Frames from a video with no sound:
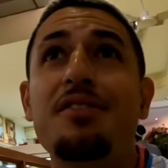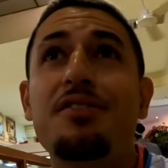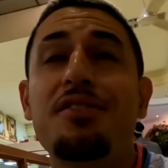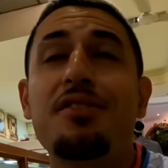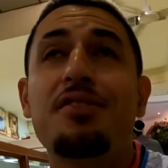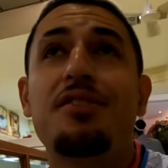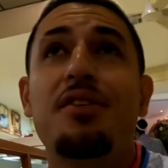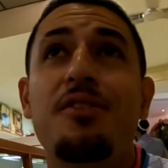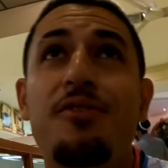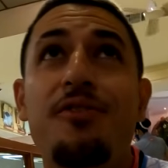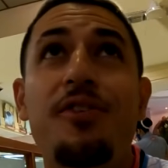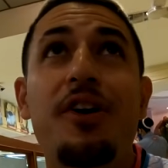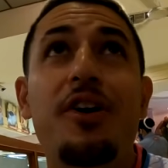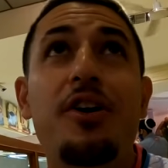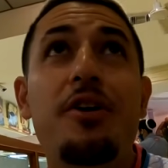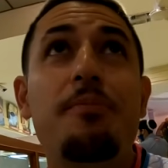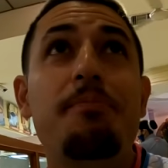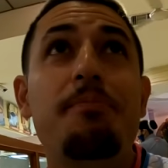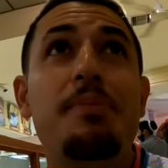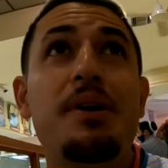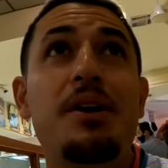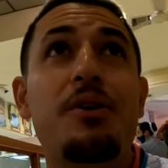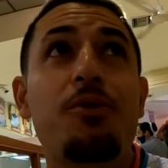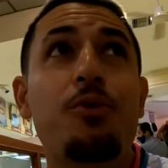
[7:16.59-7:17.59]
It's just a
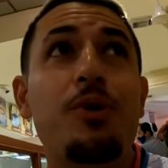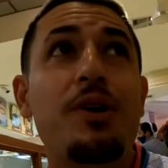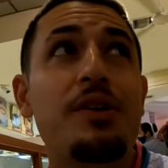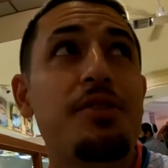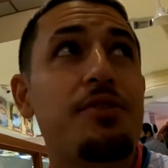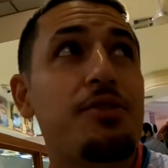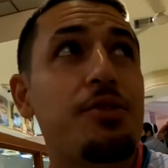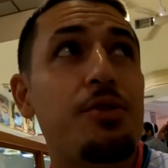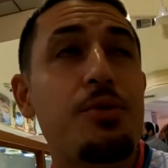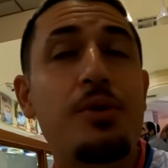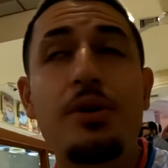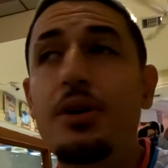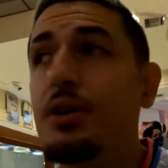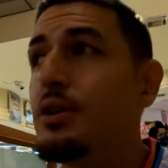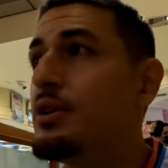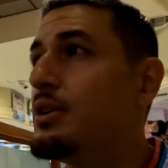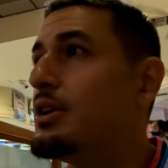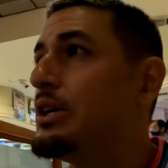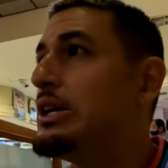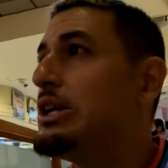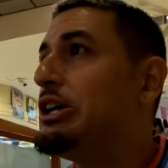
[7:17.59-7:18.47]
very big restaurant